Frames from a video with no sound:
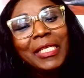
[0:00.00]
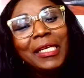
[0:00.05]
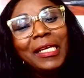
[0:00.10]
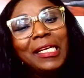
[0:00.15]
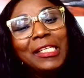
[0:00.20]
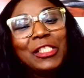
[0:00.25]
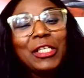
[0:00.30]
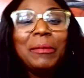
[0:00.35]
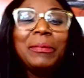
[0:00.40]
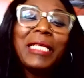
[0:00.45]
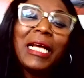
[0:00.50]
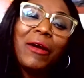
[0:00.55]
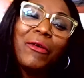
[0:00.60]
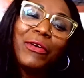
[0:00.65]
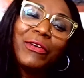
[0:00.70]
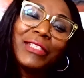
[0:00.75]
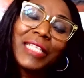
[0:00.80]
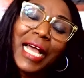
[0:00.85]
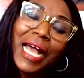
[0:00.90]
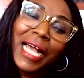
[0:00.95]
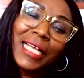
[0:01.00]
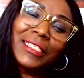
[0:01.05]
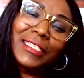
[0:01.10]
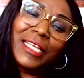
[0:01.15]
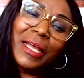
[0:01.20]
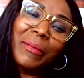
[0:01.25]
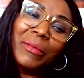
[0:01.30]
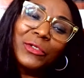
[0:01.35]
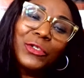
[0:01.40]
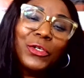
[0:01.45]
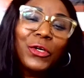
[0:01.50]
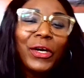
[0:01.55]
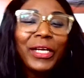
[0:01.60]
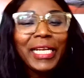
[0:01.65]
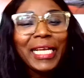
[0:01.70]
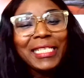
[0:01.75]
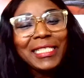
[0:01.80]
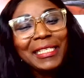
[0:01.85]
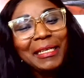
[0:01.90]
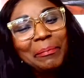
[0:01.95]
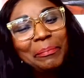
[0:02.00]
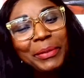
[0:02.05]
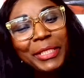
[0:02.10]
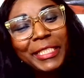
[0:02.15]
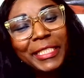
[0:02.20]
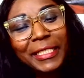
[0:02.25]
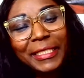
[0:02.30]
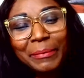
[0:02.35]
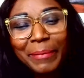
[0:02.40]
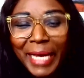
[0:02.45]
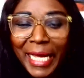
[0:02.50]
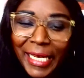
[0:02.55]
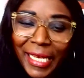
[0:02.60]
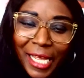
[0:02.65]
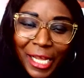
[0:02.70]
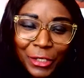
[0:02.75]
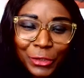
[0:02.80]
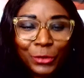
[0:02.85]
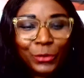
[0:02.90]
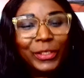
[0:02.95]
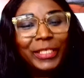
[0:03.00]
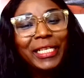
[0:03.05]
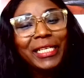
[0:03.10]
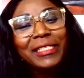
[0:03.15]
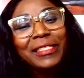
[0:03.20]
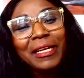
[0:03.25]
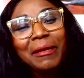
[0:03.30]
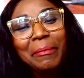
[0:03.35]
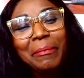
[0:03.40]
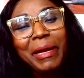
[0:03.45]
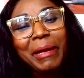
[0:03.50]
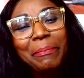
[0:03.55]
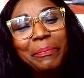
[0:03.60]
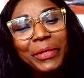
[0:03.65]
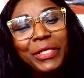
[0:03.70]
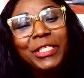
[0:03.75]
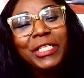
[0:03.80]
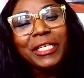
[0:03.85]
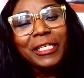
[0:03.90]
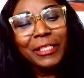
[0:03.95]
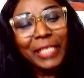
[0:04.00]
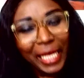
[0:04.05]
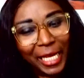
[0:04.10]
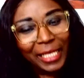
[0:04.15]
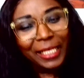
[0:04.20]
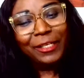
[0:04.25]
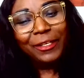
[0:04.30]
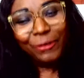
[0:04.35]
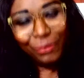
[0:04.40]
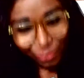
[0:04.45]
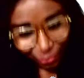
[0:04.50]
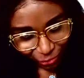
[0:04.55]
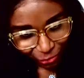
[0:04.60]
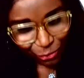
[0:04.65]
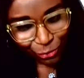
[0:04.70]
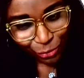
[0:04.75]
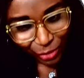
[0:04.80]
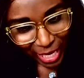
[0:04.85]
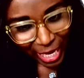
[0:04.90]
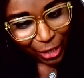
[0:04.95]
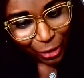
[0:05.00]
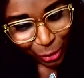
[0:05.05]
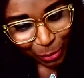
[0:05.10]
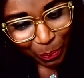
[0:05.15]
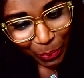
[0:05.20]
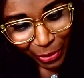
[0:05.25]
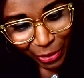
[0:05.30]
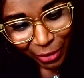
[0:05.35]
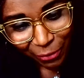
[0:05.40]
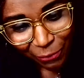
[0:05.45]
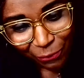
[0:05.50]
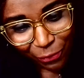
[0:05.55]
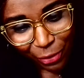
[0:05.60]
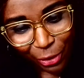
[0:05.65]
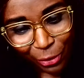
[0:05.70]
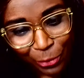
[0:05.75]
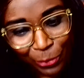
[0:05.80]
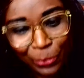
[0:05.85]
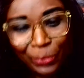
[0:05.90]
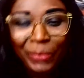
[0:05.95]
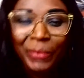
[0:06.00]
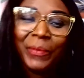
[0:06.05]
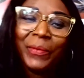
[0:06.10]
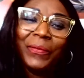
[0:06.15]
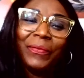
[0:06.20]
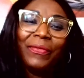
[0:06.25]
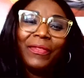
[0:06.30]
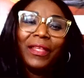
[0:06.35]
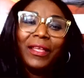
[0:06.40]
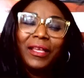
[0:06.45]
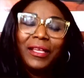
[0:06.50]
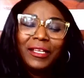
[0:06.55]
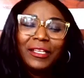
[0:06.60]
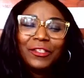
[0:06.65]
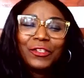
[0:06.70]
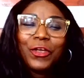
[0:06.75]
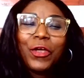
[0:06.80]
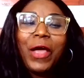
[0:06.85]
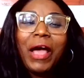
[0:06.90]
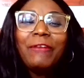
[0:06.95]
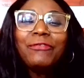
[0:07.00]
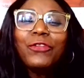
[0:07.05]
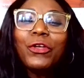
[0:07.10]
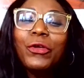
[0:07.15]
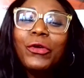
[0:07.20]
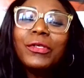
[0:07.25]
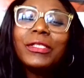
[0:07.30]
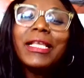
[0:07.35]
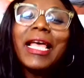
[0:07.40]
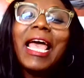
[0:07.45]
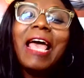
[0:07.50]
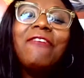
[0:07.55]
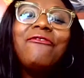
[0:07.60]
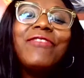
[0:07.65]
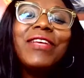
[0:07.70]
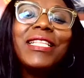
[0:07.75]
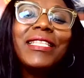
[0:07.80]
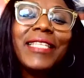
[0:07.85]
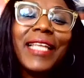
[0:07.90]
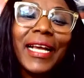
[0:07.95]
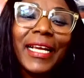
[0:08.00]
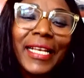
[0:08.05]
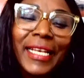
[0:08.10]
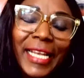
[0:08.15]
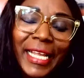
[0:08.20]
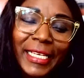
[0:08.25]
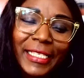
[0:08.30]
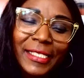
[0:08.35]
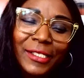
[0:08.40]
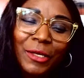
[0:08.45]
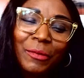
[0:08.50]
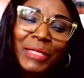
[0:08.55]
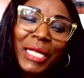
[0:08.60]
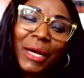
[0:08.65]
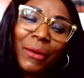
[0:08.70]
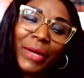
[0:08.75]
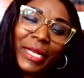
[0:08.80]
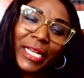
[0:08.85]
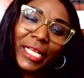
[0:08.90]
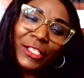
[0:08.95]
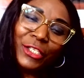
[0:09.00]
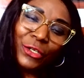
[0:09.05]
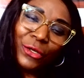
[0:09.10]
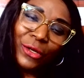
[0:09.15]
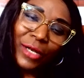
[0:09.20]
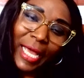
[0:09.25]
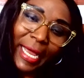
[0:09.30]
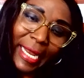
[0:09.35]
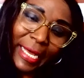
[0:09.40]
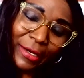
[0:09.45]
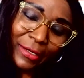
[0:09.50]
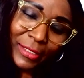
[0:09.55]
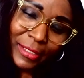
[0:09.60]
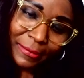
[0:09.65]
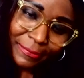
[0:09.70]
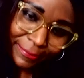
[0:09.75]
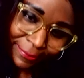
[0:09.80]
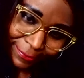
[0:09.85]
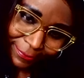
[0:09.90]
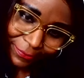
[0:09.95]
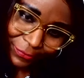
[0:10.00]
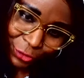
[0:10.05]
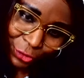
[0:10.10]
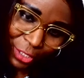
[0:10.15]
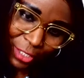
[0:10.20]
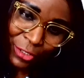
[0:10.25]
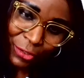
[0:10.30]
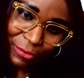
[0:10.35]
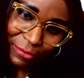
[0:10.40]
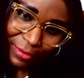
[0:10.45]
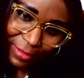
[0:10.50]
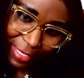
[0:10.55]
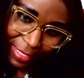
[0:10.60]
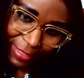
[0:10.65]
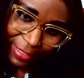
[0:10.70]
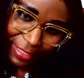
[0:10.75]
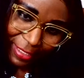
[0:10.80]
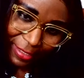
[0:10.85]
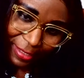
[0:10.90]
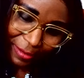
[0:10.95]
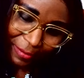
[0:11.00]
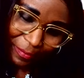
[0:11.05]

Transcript: Sometimes I will ask them, do you understand pidgin? By now you should understand my pidgin. Should I use pidgin for you? So you have to use every technique. Sometimes when they see you like that, they'll say, Joyce, you started.